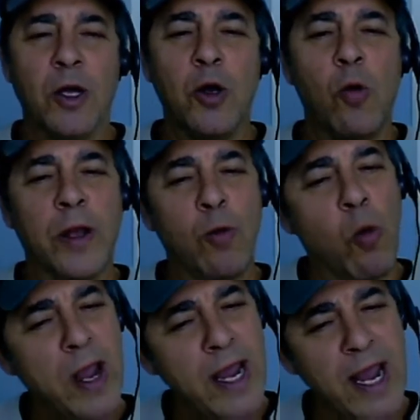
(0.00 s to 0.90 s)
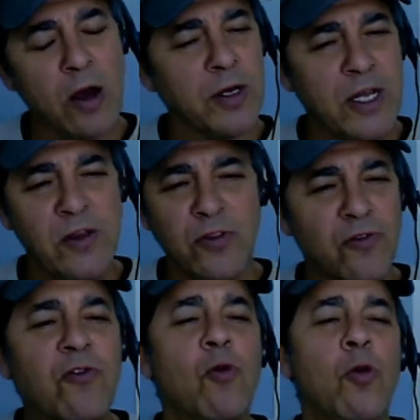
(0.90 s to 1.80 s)
going way out,
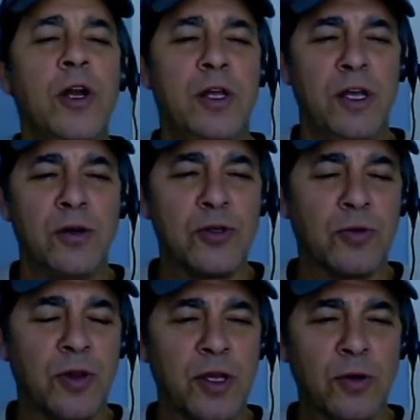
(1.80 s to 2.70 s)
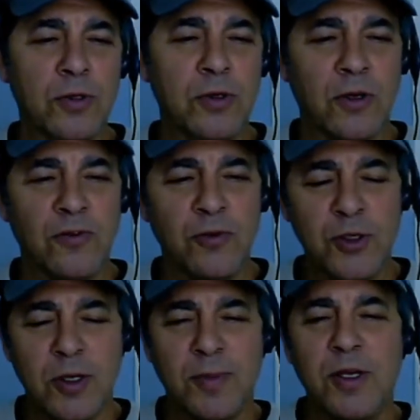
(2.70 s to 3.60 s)
even 40 years on the yield curve
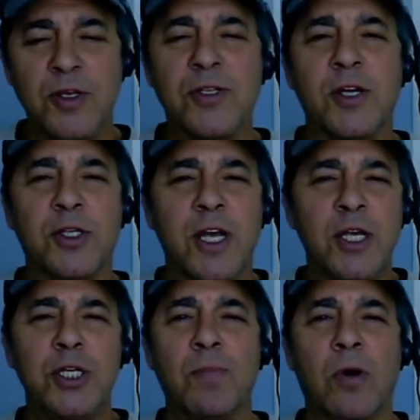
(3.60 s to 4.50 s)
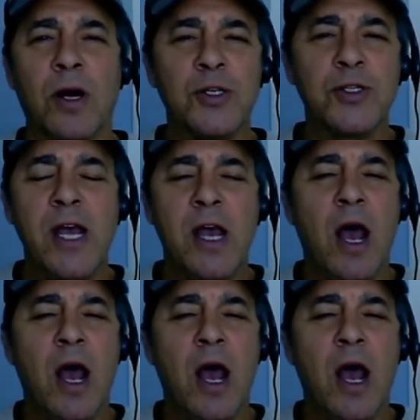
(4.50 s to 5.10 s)
with some of these education bonds.